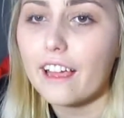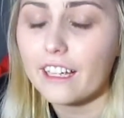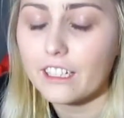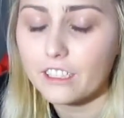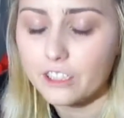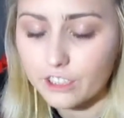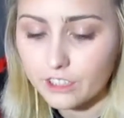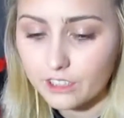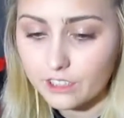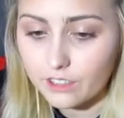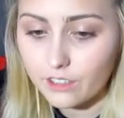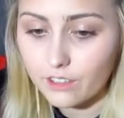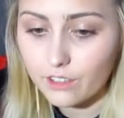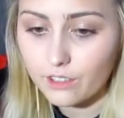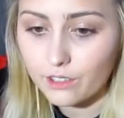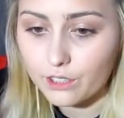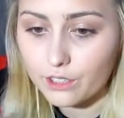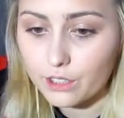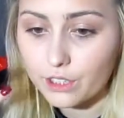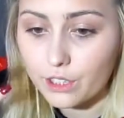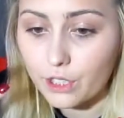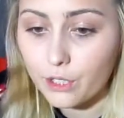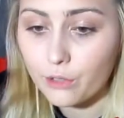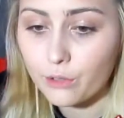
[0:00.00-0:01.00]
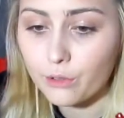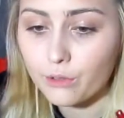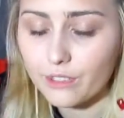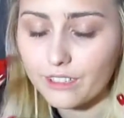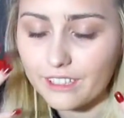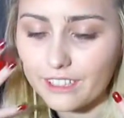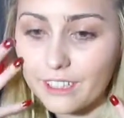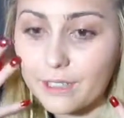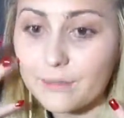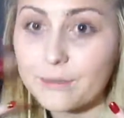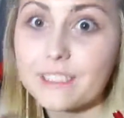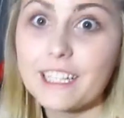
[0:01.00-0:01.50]
It's just so,
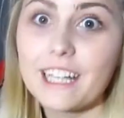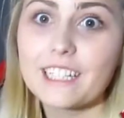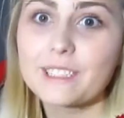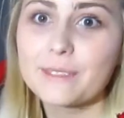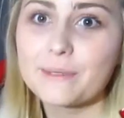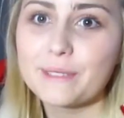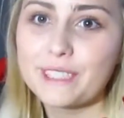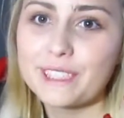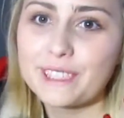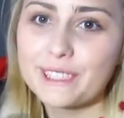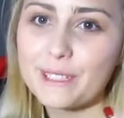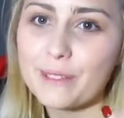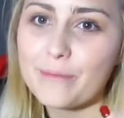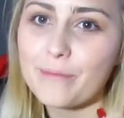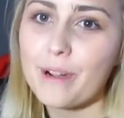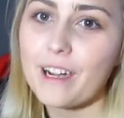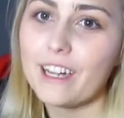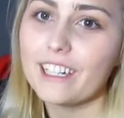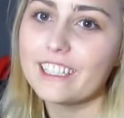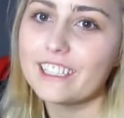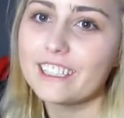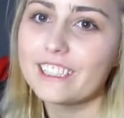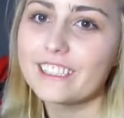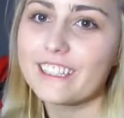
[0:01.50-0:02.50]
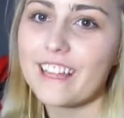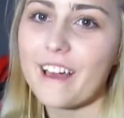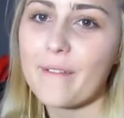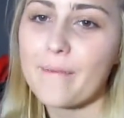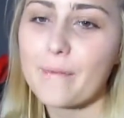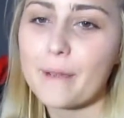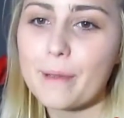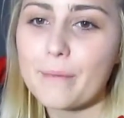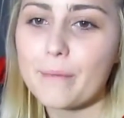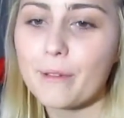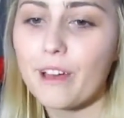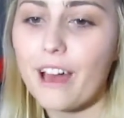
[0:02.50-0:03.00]
it upsets me so much
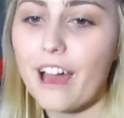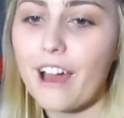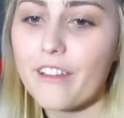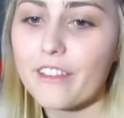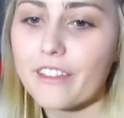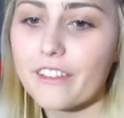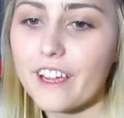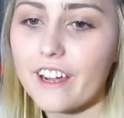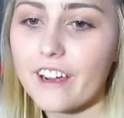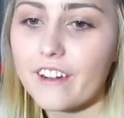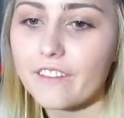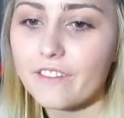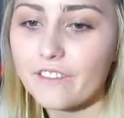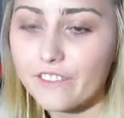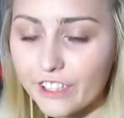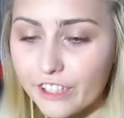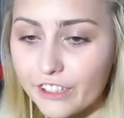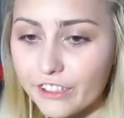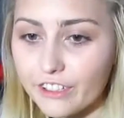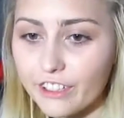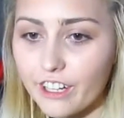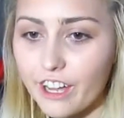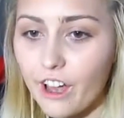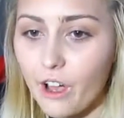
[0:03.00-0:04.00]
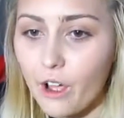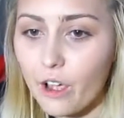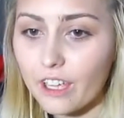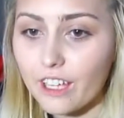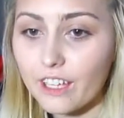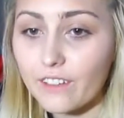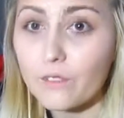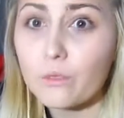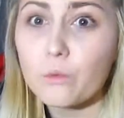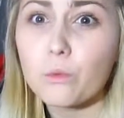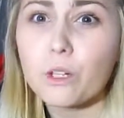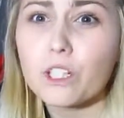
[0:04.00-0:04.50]
that people out there feel
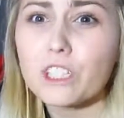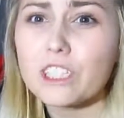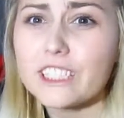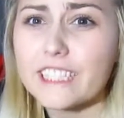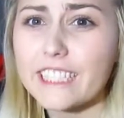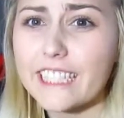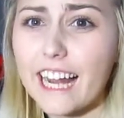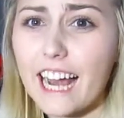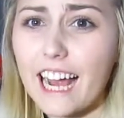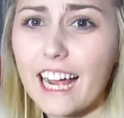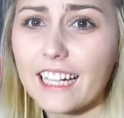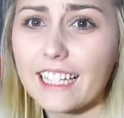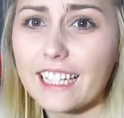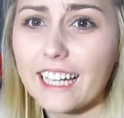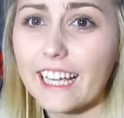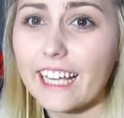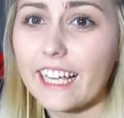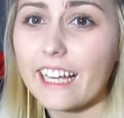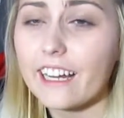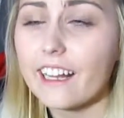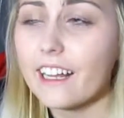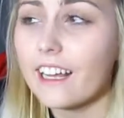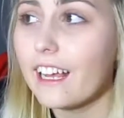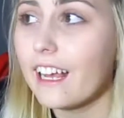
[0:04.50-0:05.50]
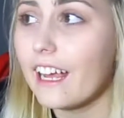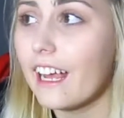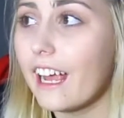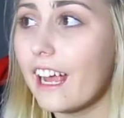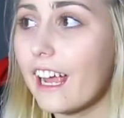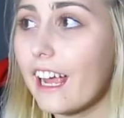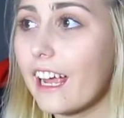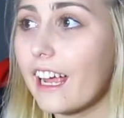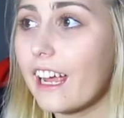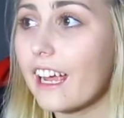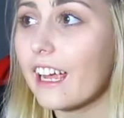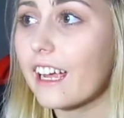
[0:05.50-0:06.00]
even worse than I did,
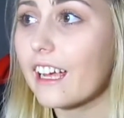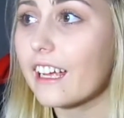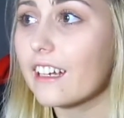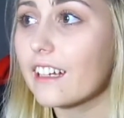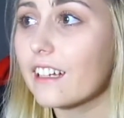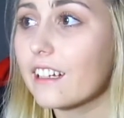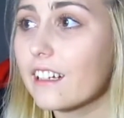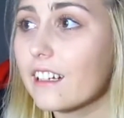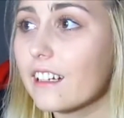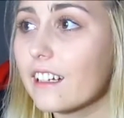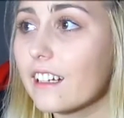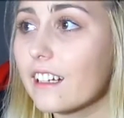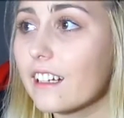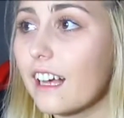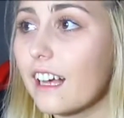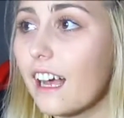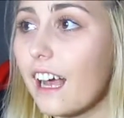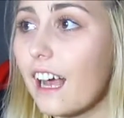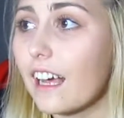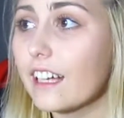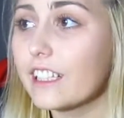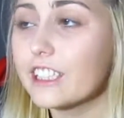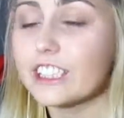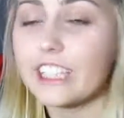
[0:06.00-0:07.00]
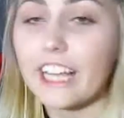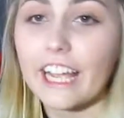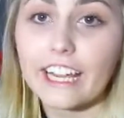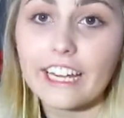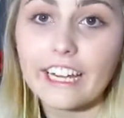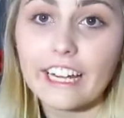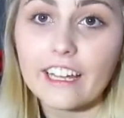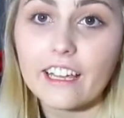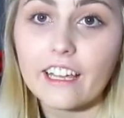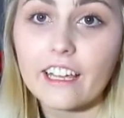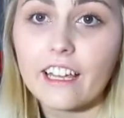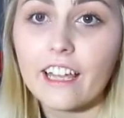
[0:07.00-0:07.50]
and I just
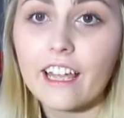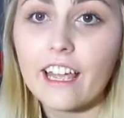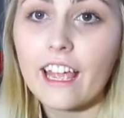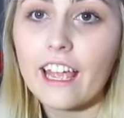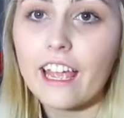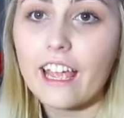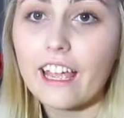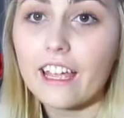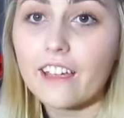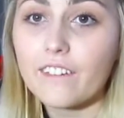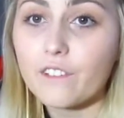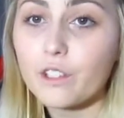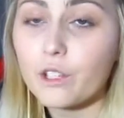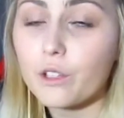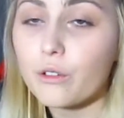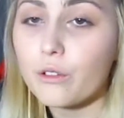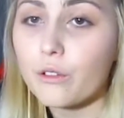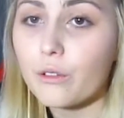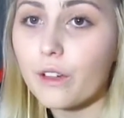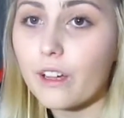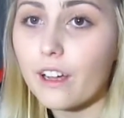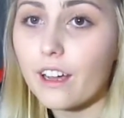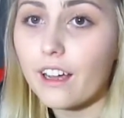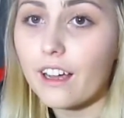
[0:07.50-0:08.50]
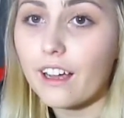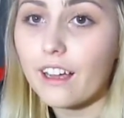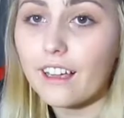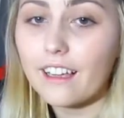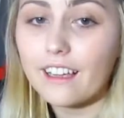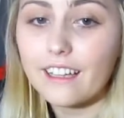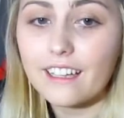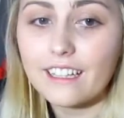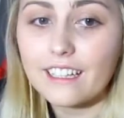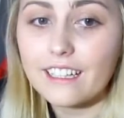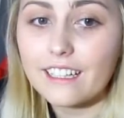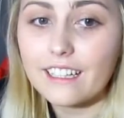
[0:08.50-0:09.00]
hate it.
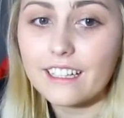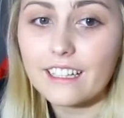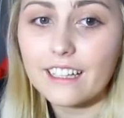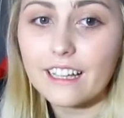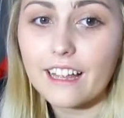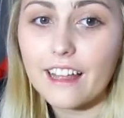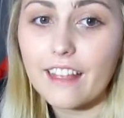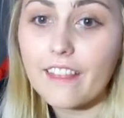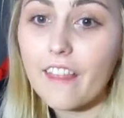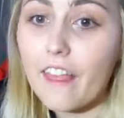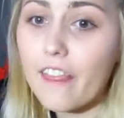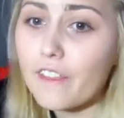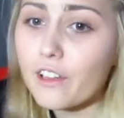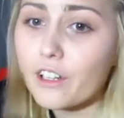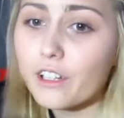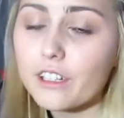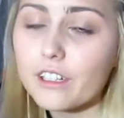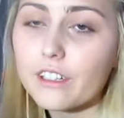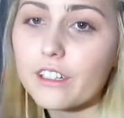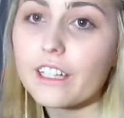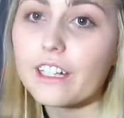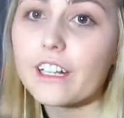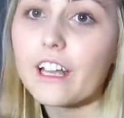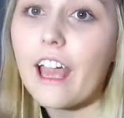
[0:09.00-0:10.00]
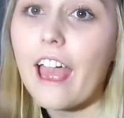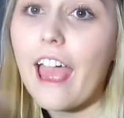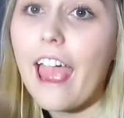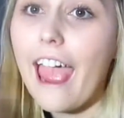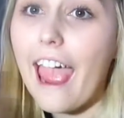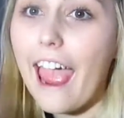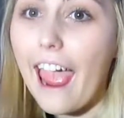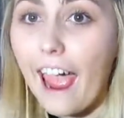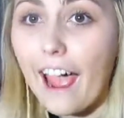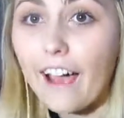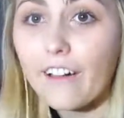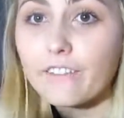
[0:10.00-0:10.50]
And then they're, like,
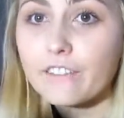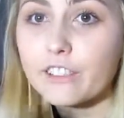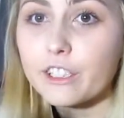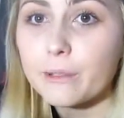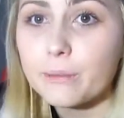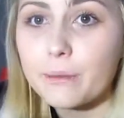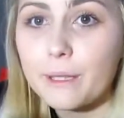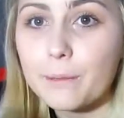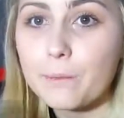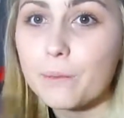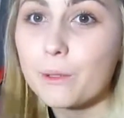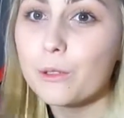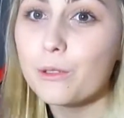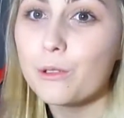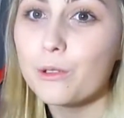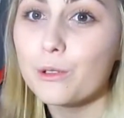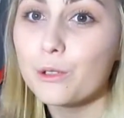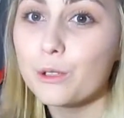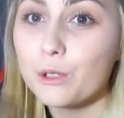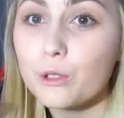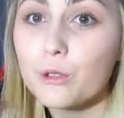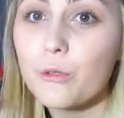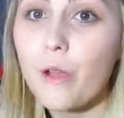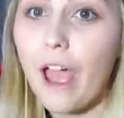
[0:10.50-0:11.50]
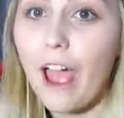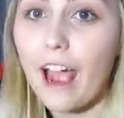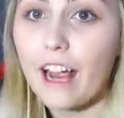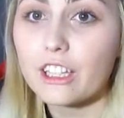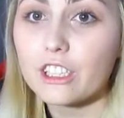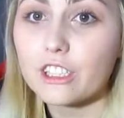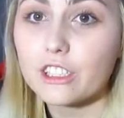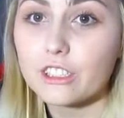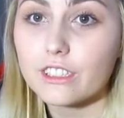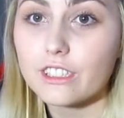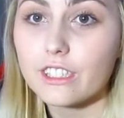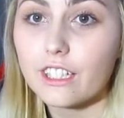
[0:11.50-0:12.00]
after people who do
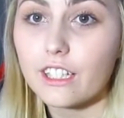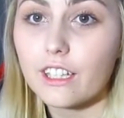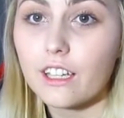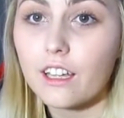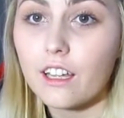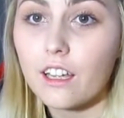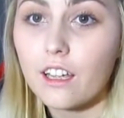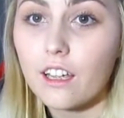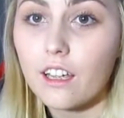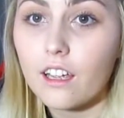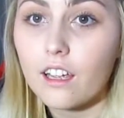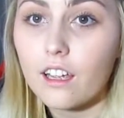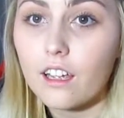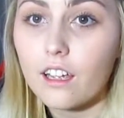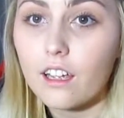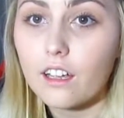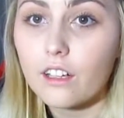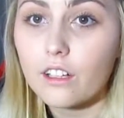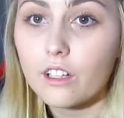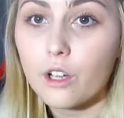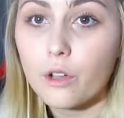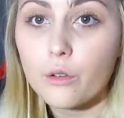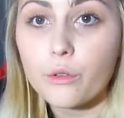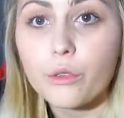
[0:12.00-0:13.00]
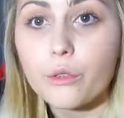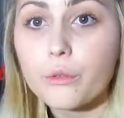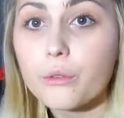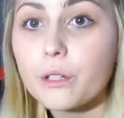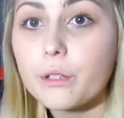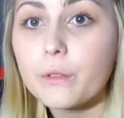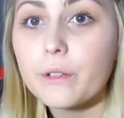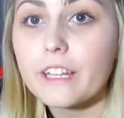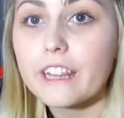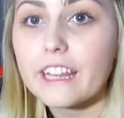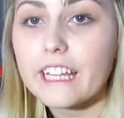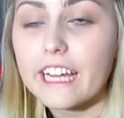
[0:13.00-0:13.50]
actually go
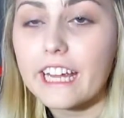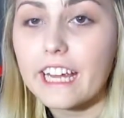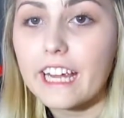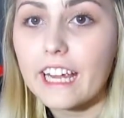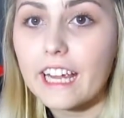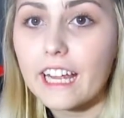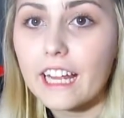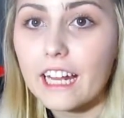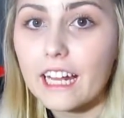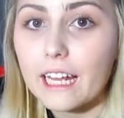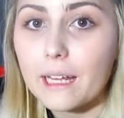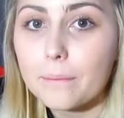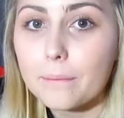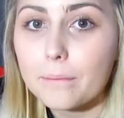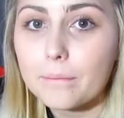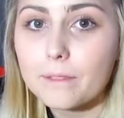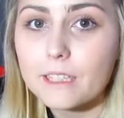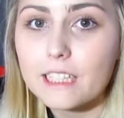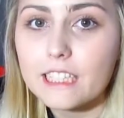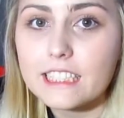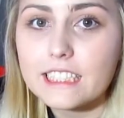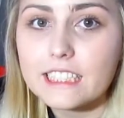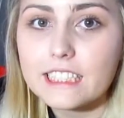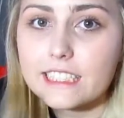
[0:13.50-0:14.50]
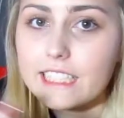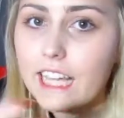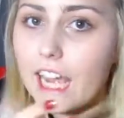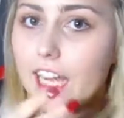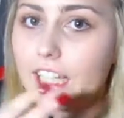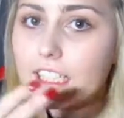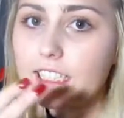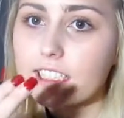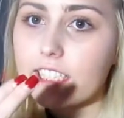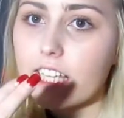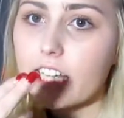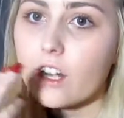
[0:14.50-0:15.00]
through with it, the
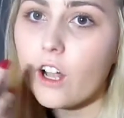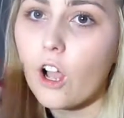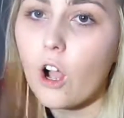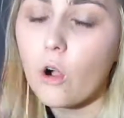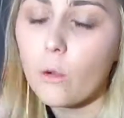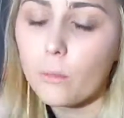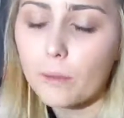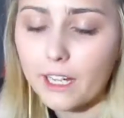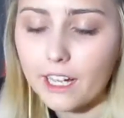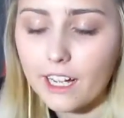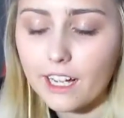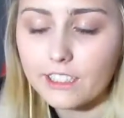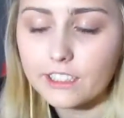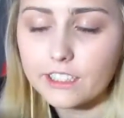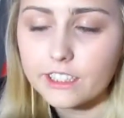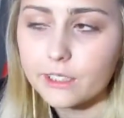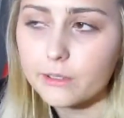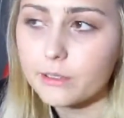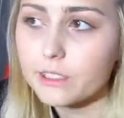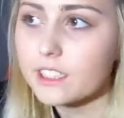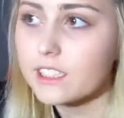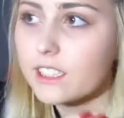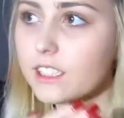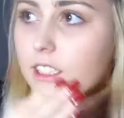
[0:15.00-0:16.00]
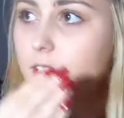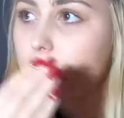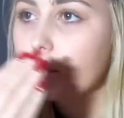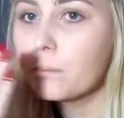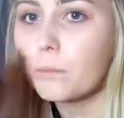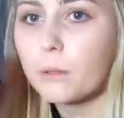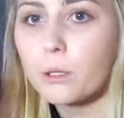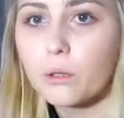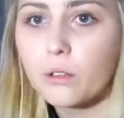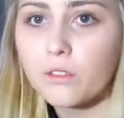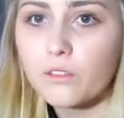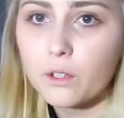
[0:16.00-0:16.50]
society's like, oh my gosh, they were such a
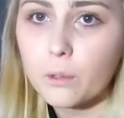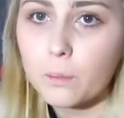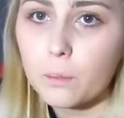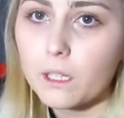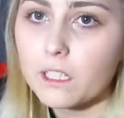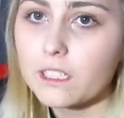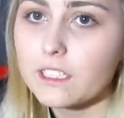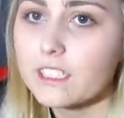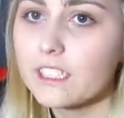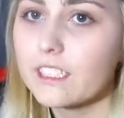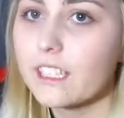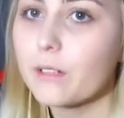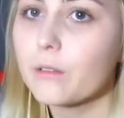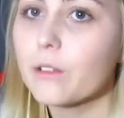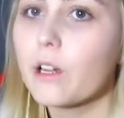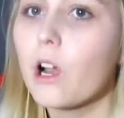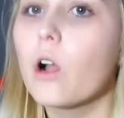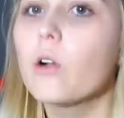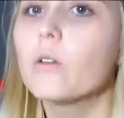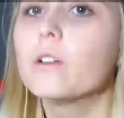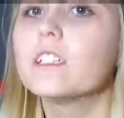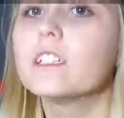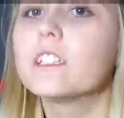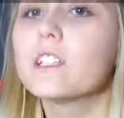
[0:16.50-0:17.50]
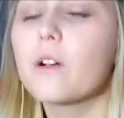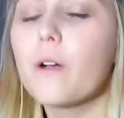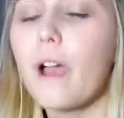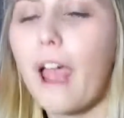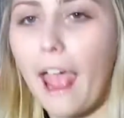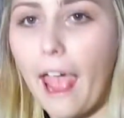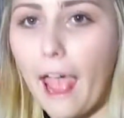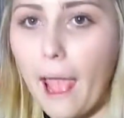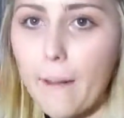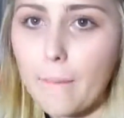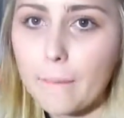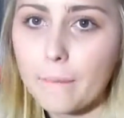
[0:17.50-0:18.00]
beautiful person, they were always so
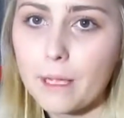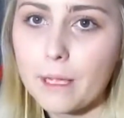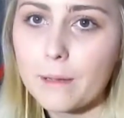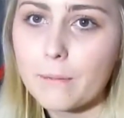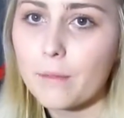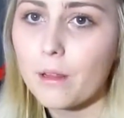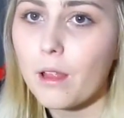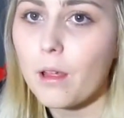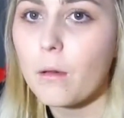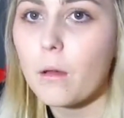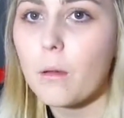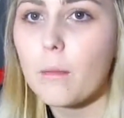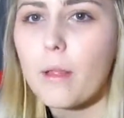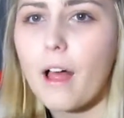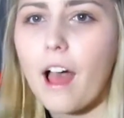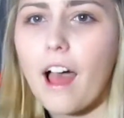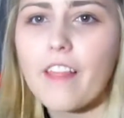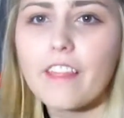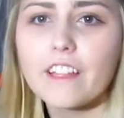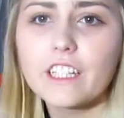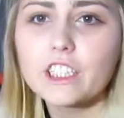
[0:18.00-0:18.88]
happy, blah, blah, blah.